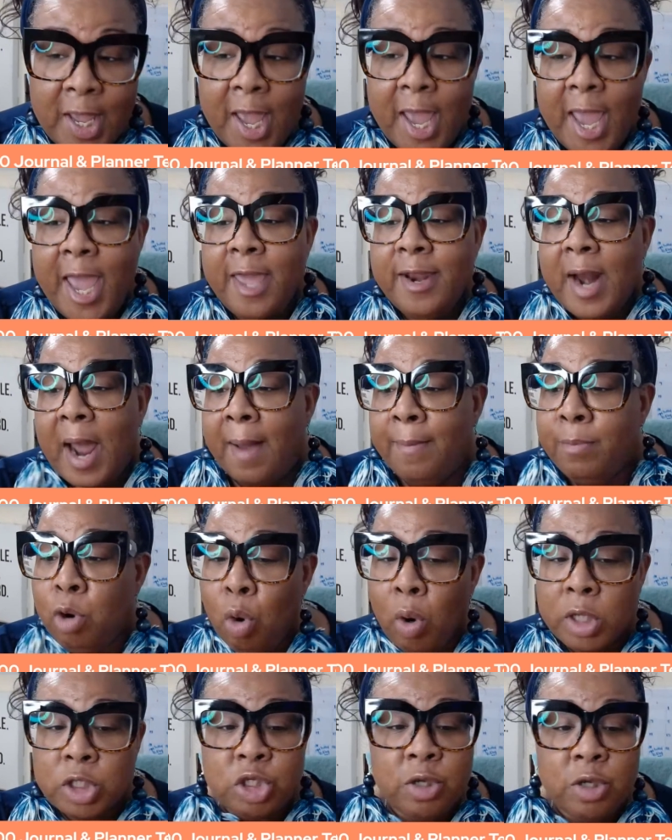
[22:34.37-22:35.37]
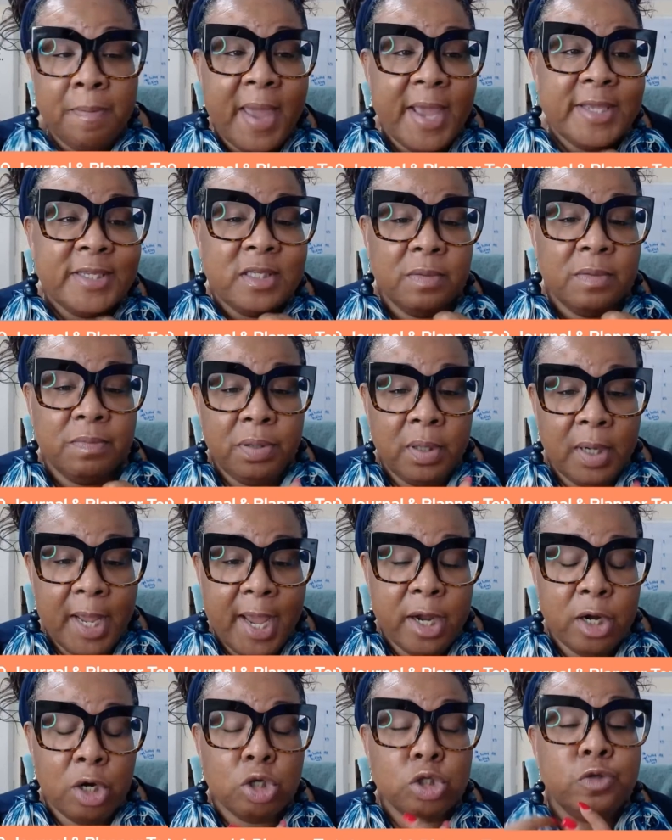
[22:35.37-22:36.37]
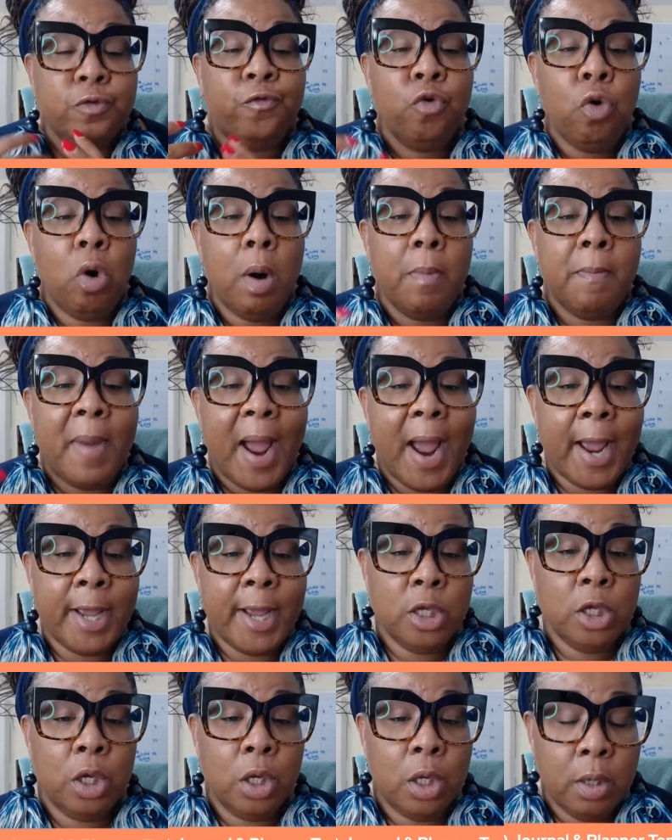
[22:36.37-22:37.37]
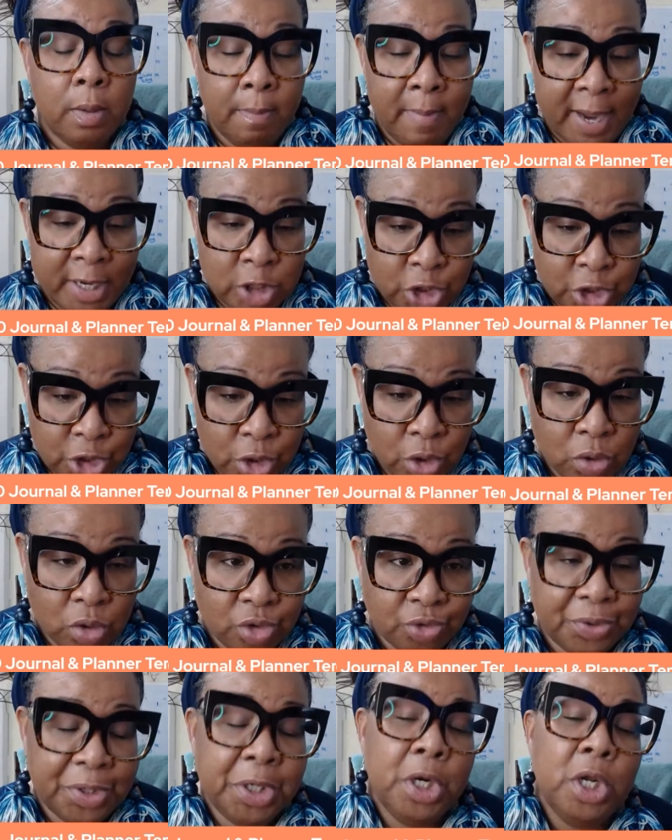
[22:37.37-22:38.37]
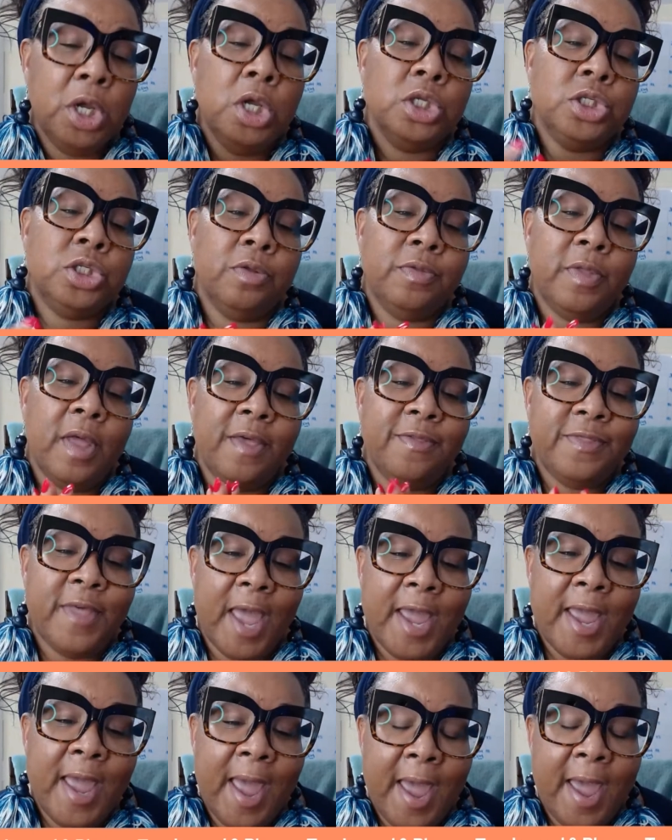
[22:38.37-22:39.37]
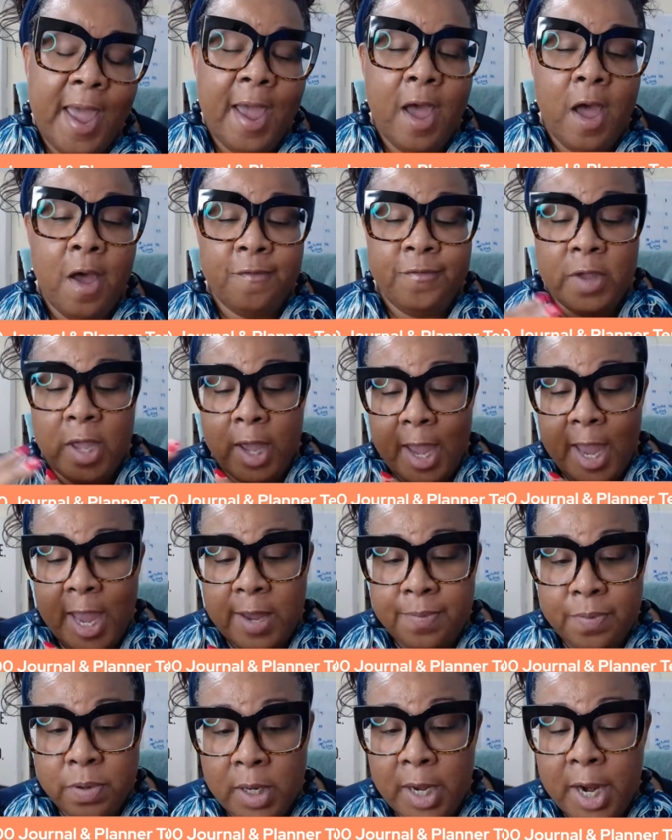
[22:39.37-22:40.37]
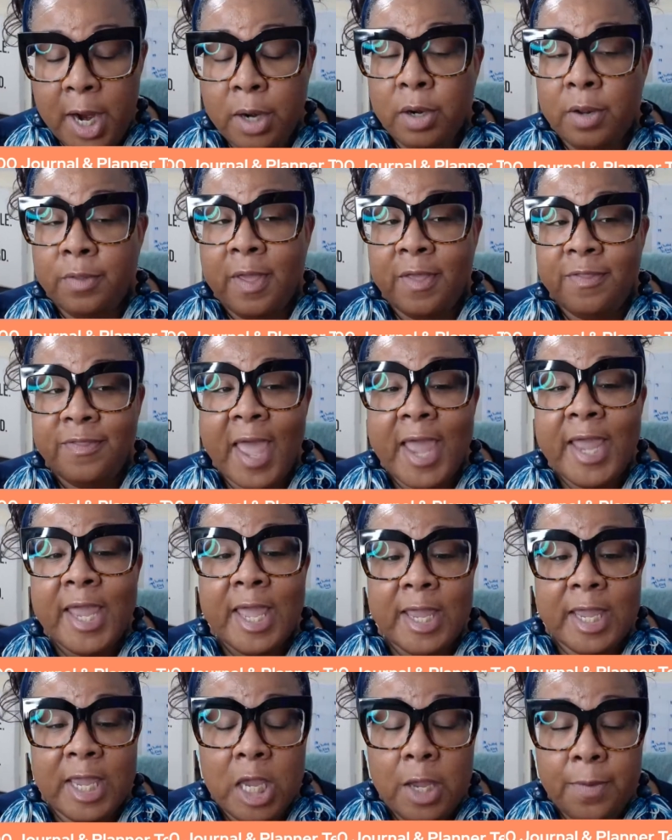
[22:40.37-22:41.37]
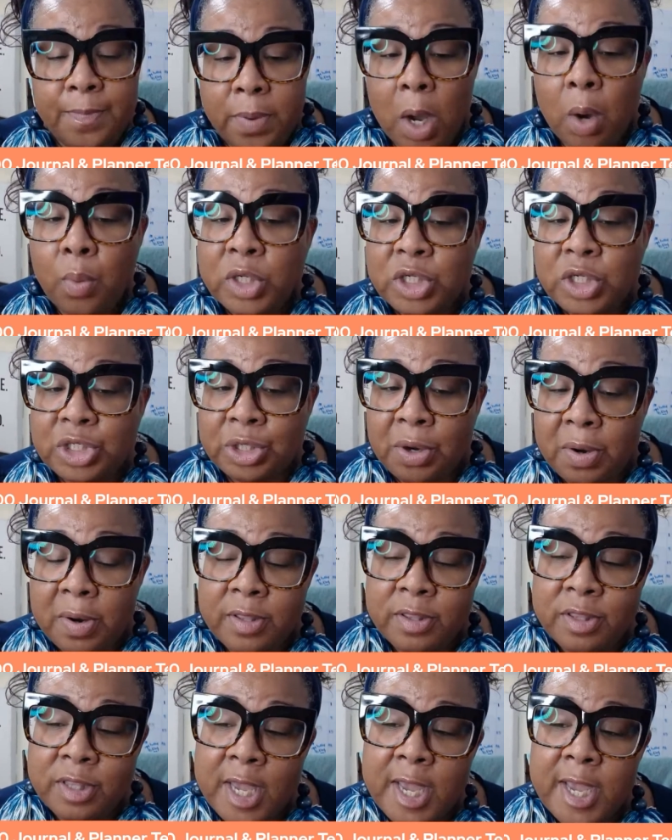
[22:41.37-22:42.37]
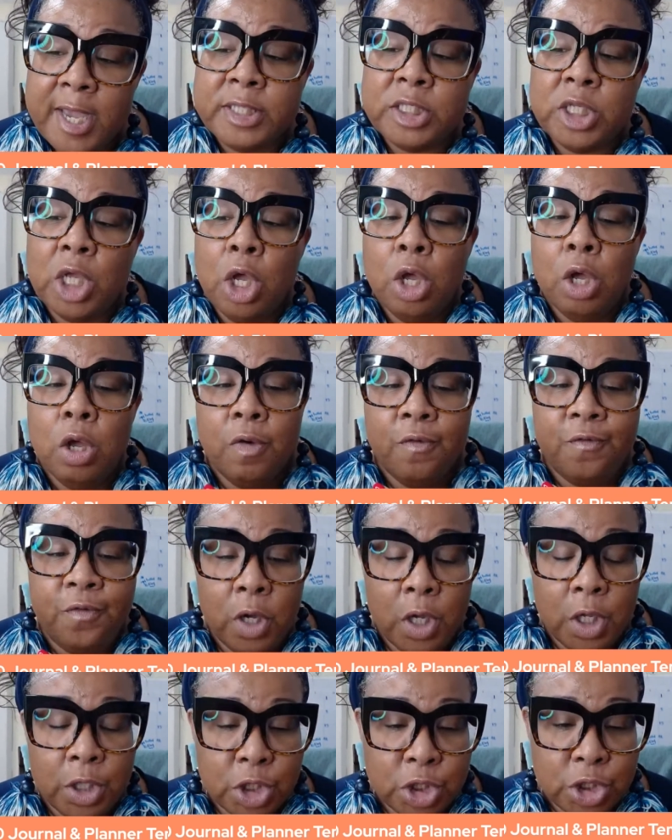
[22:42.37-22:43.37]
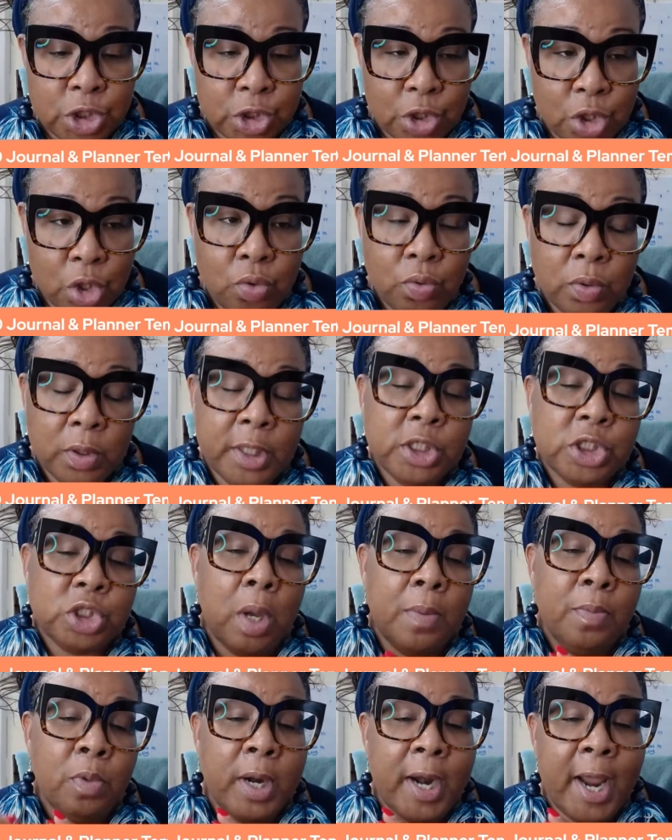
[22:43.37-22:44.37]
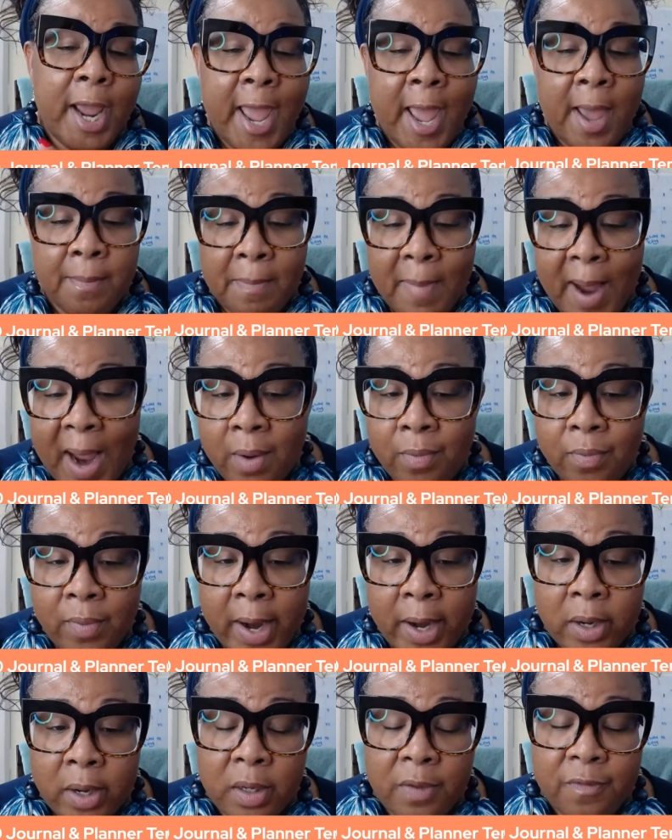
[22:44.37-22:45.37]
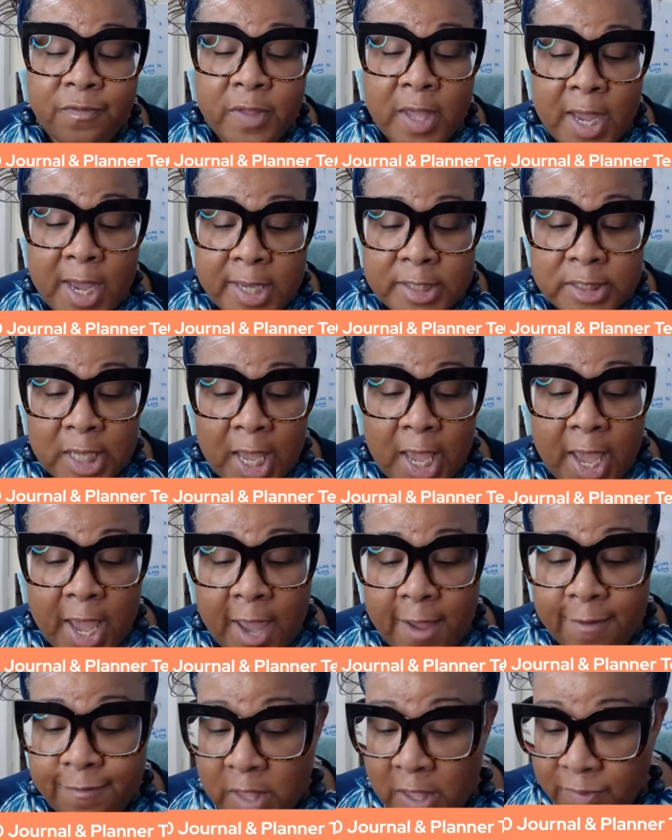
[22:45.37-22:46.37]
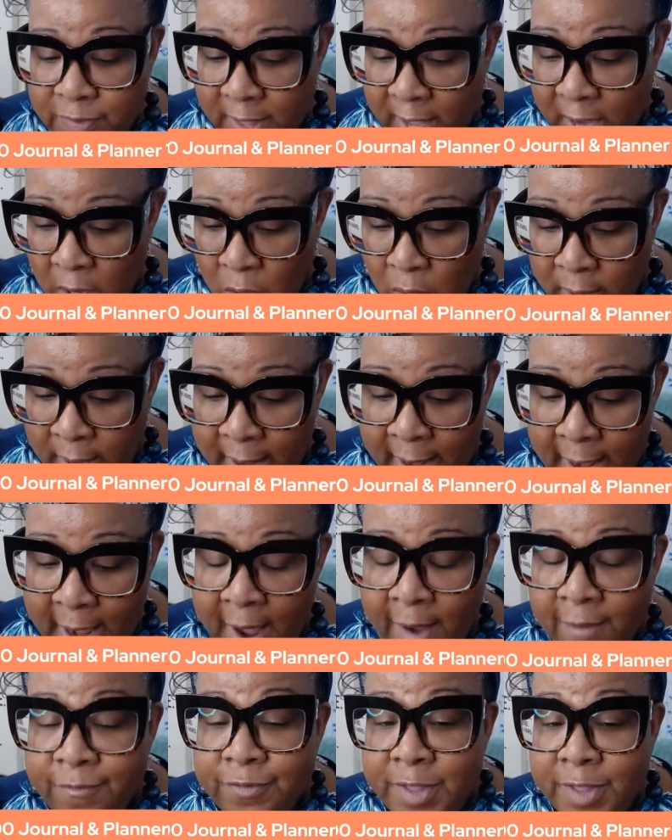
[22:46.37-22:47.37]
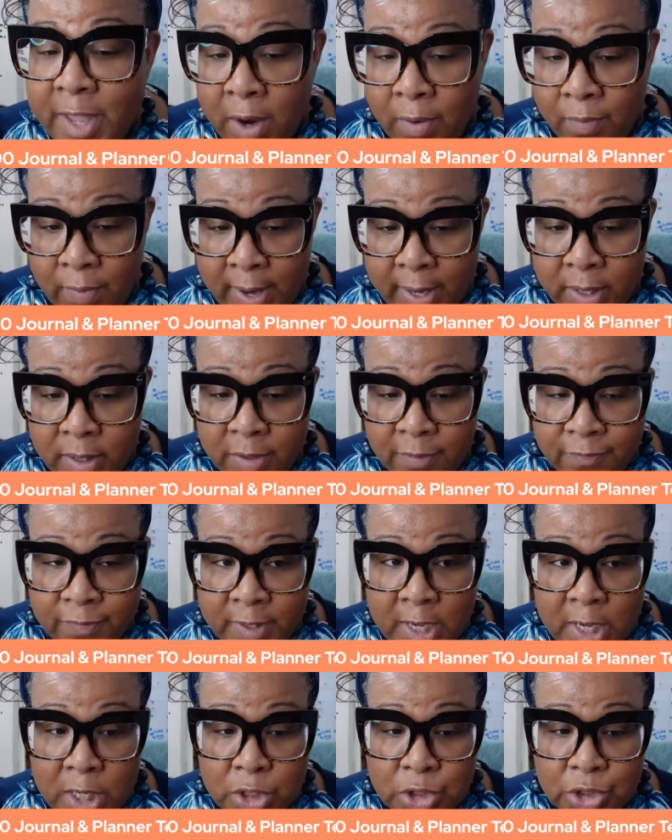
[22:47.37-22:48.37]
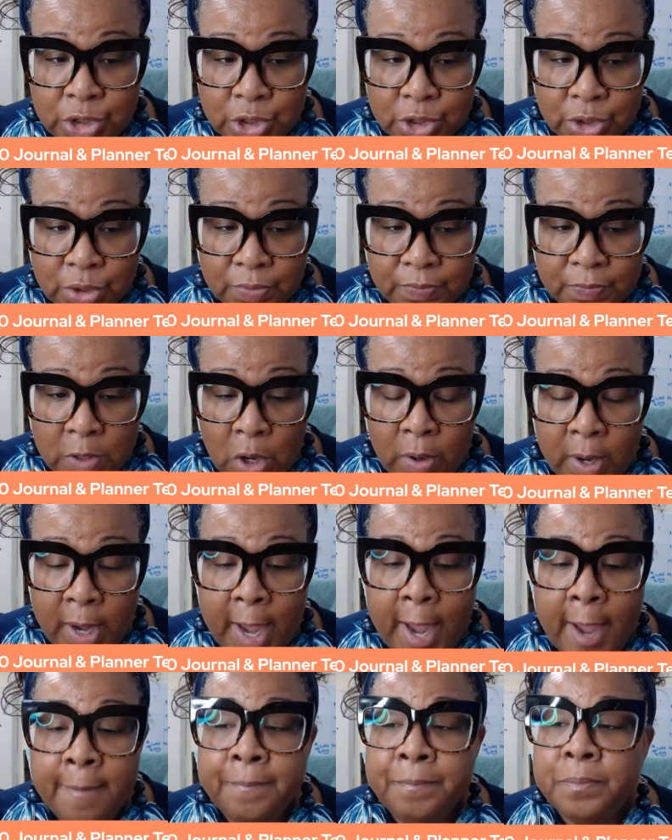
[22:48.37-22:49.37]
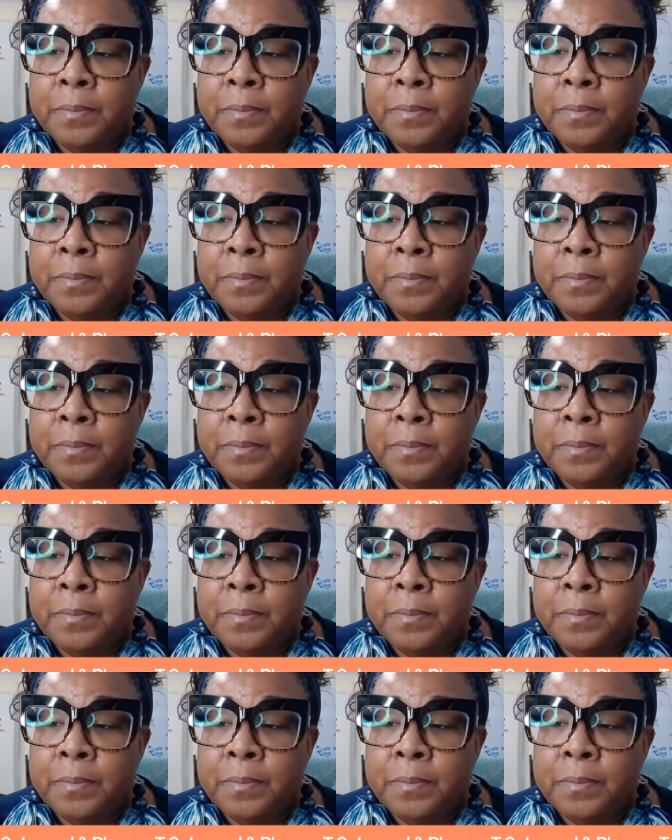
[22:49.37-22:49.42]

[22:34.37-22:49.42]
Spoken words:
And I'm going to make some planners for my children so that they have a planner that they can keep up with certain things for the schooling. So I'm going to have my record of things, and then they're going to have their record of things too. Okay.